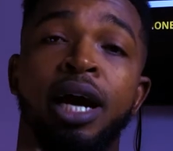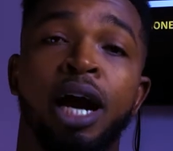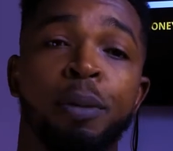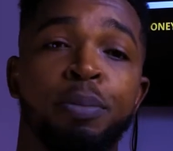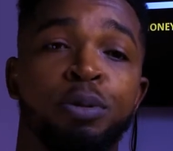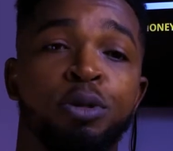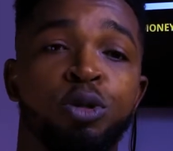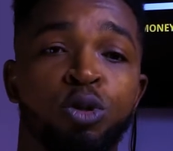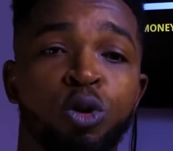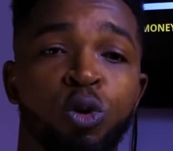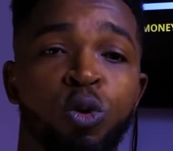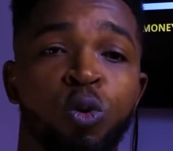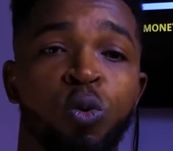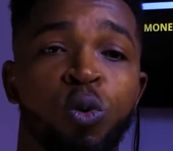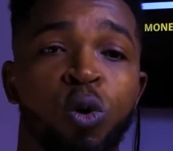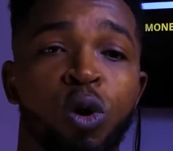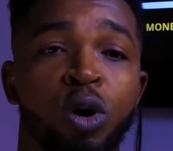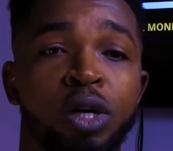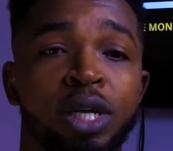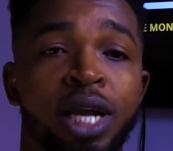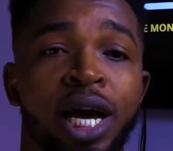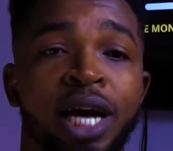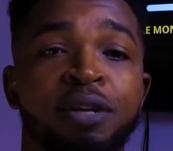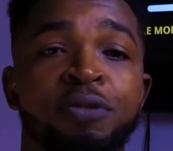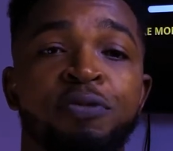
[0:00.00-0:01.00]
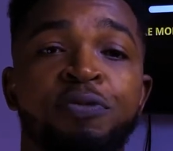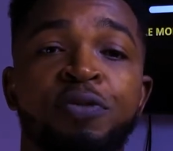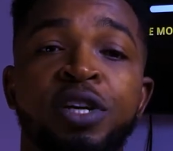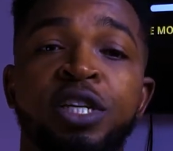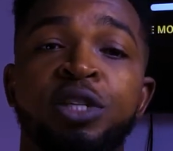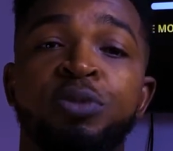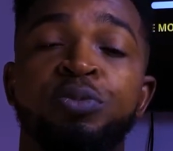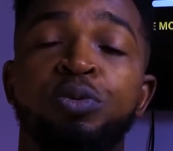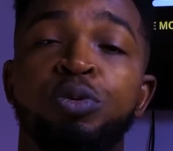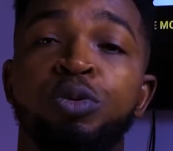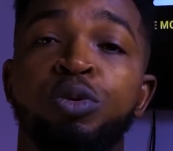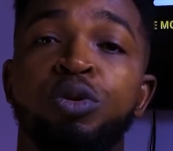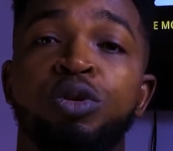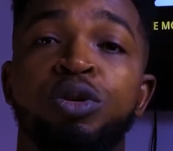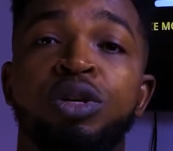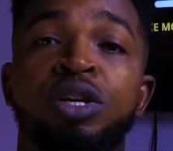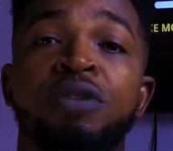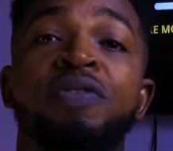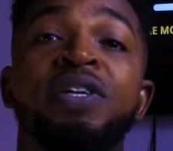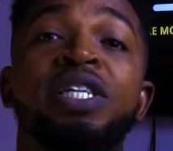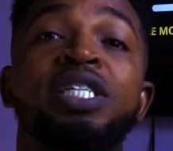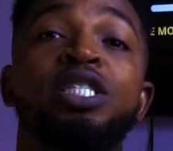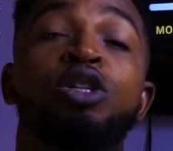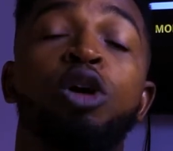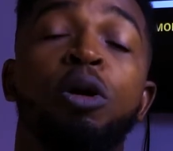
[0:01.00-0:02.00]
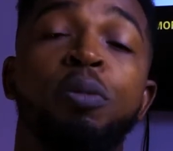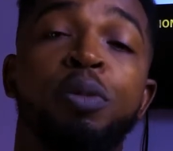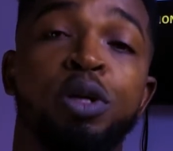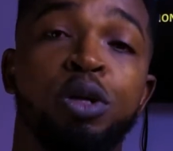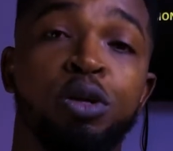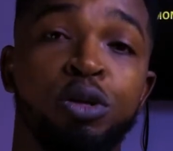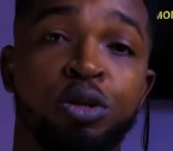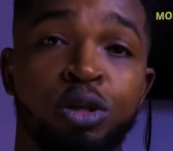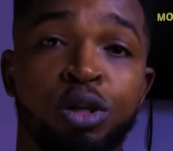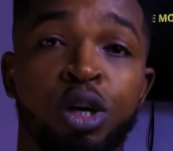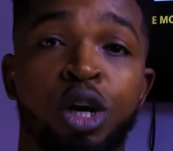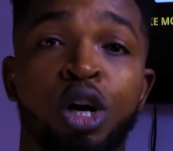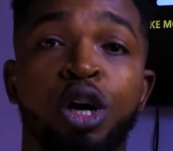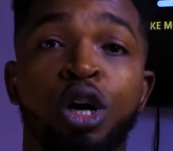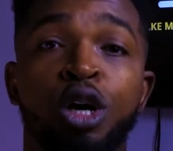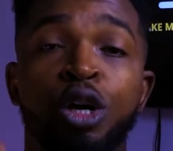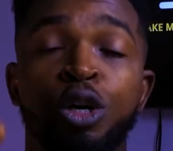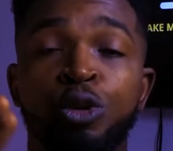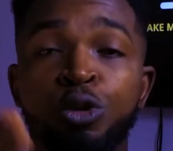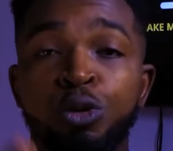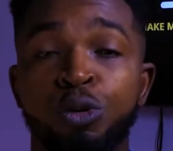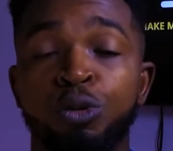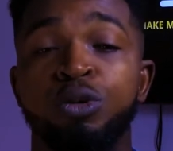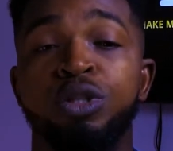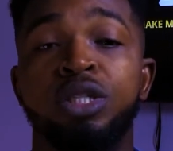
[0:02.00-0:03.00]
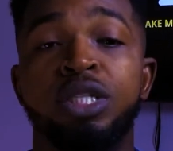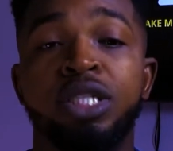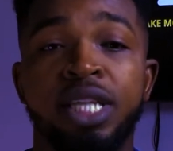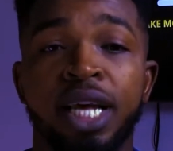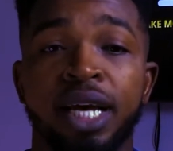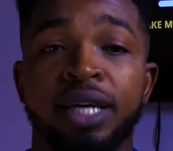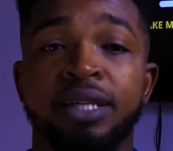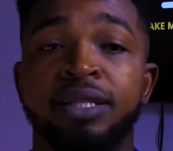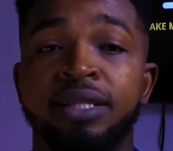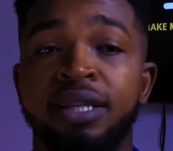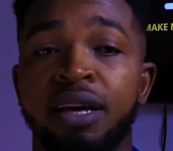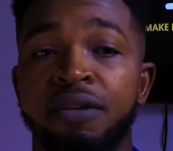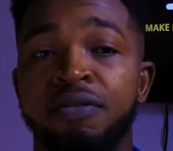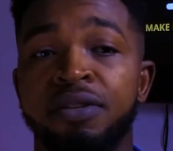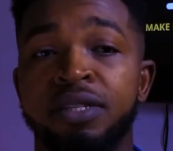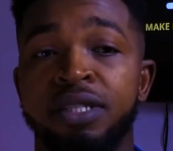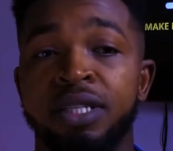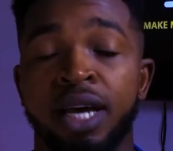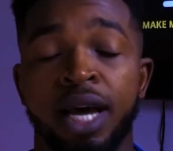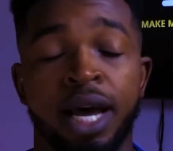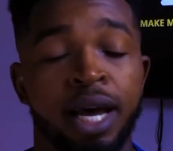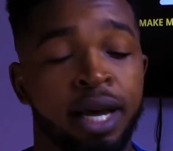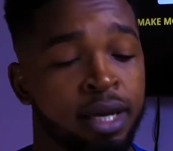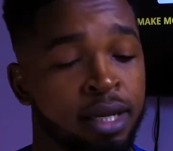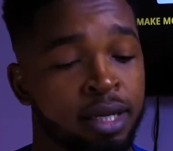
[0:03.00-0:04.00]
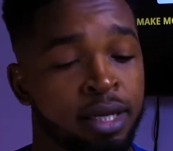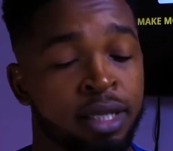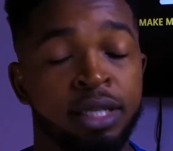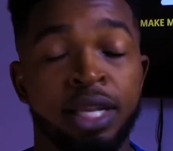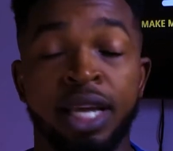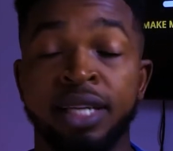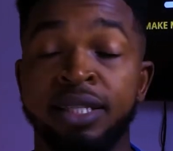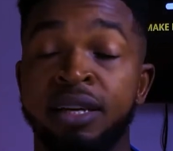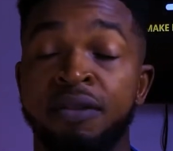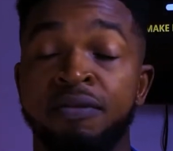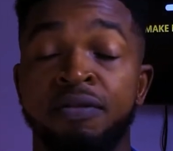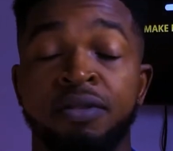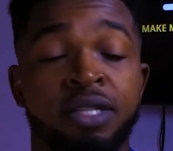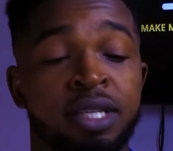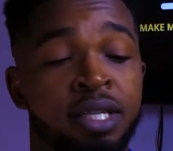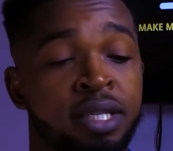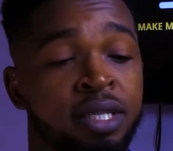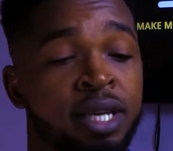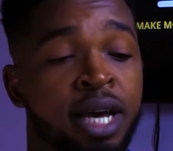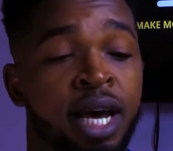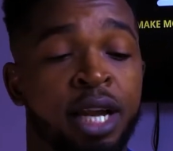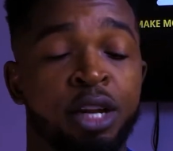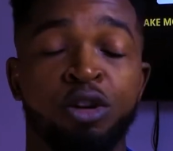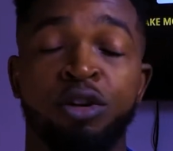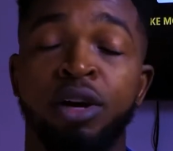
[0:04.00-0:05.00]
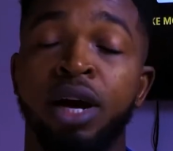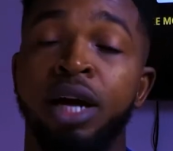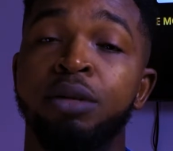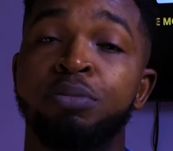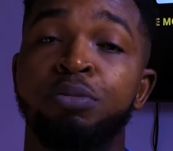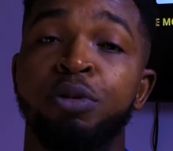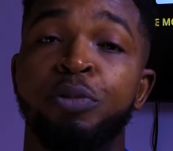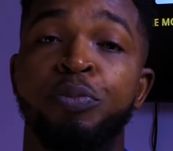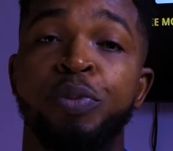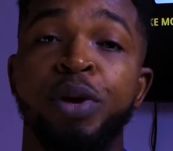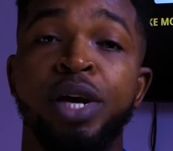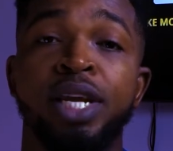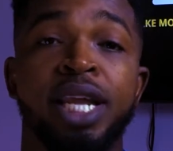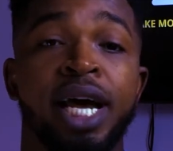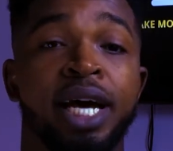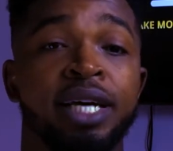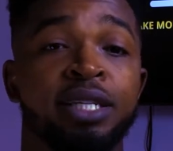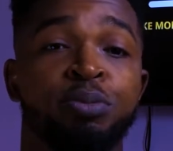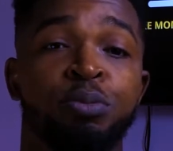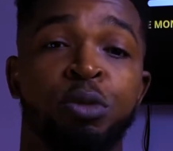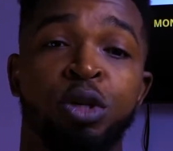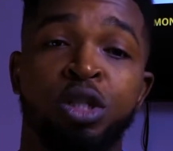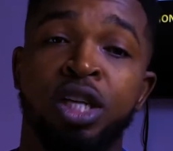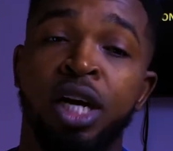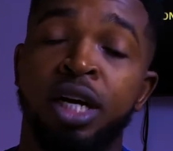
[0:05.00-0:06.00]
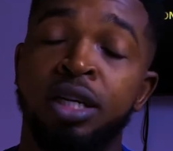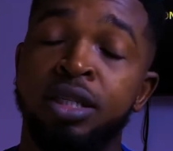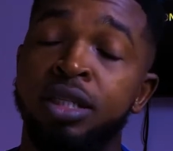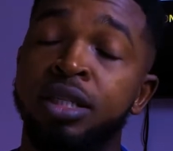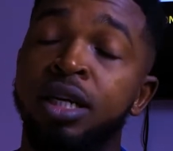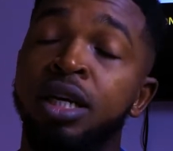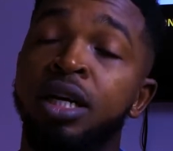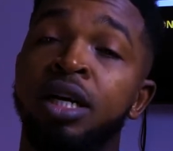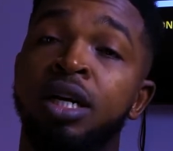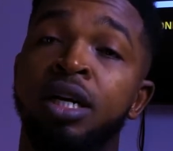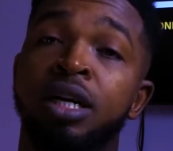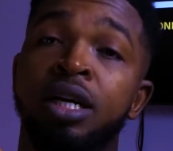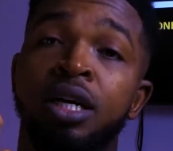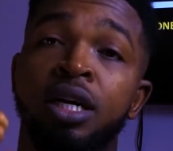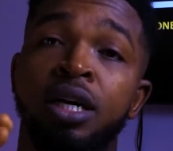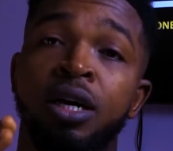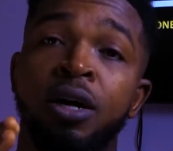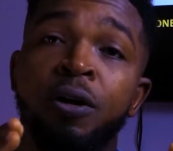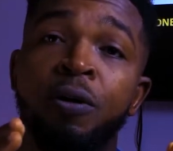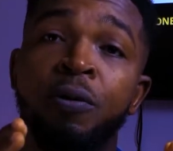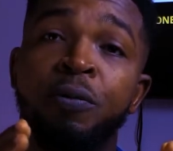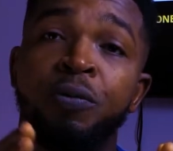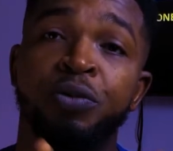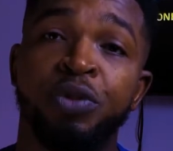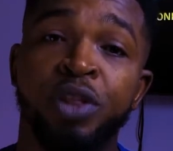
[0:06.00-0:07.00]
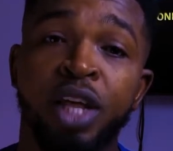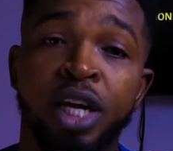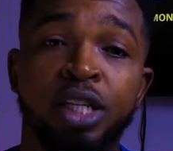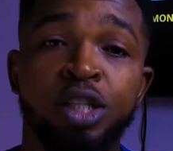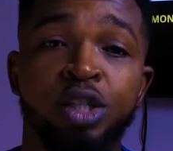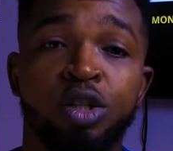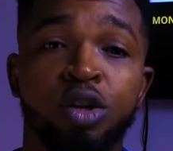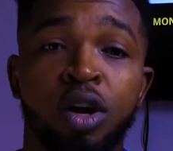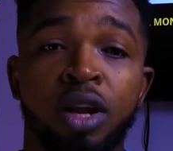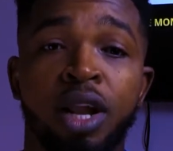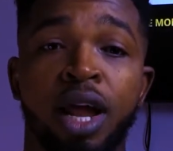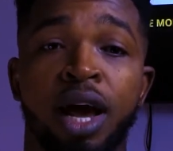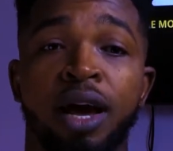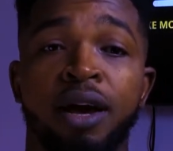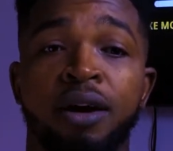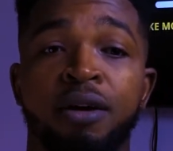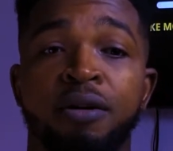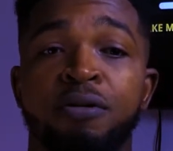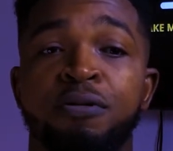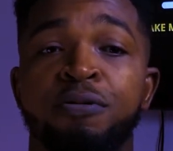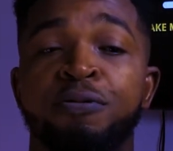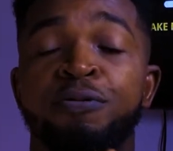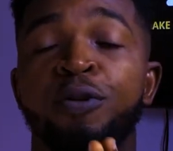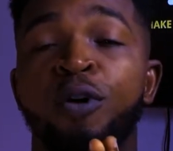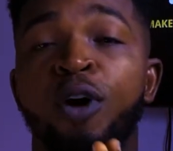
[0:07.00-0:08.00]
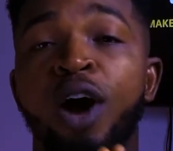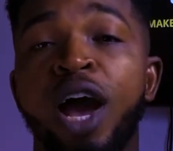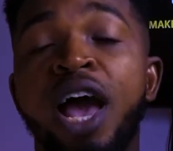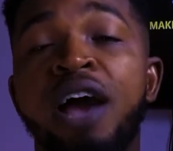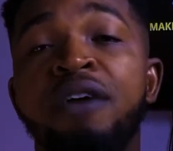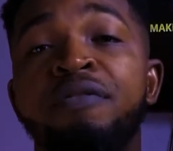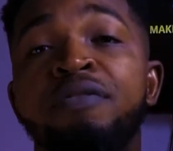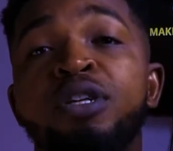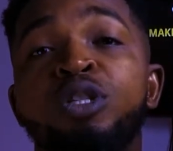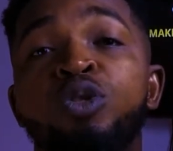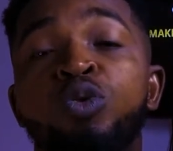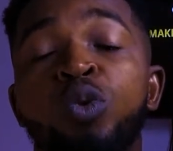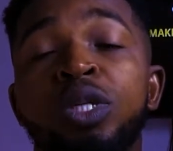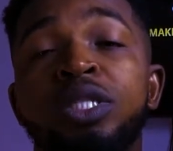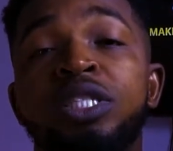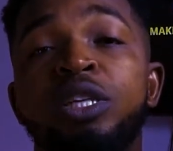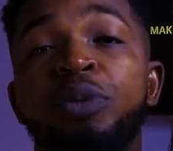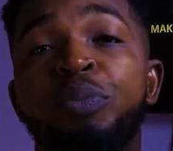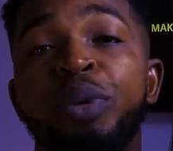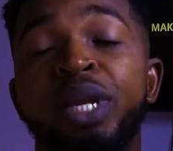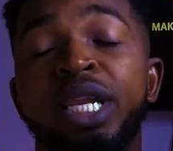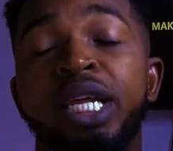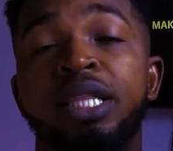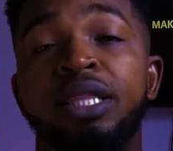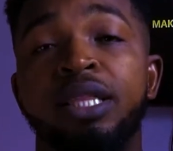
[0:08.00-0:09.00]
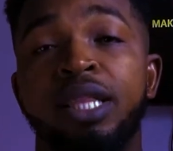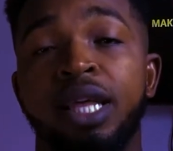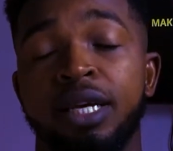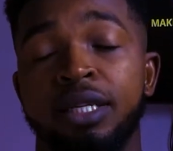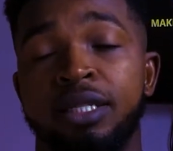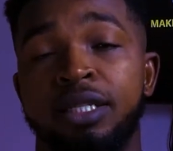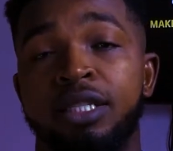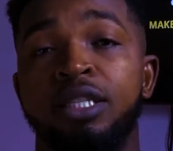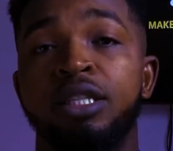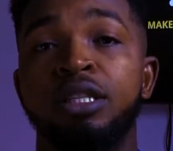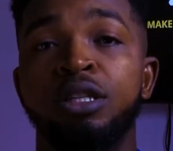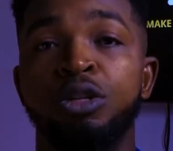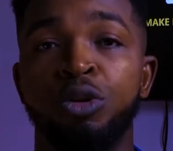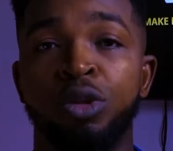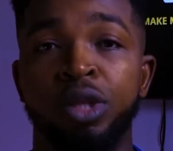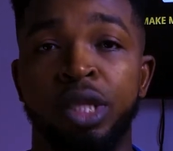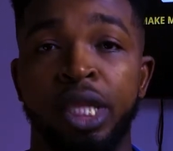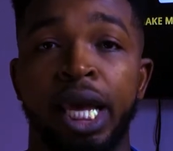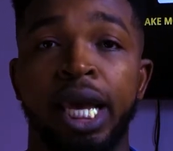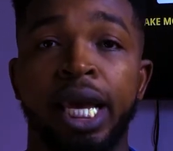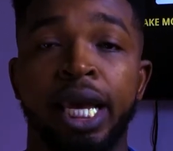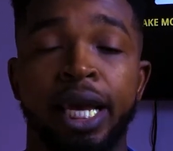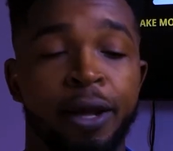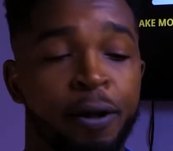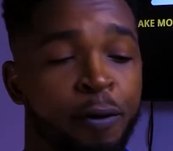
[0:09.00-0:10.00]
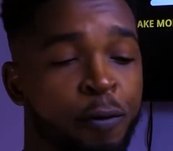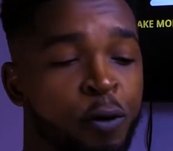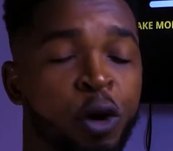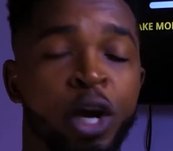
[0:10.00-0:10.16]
Capital One, and Facebook, even Domino's, use their services, and you can be paid as much as $10 for every 20-minute test you take.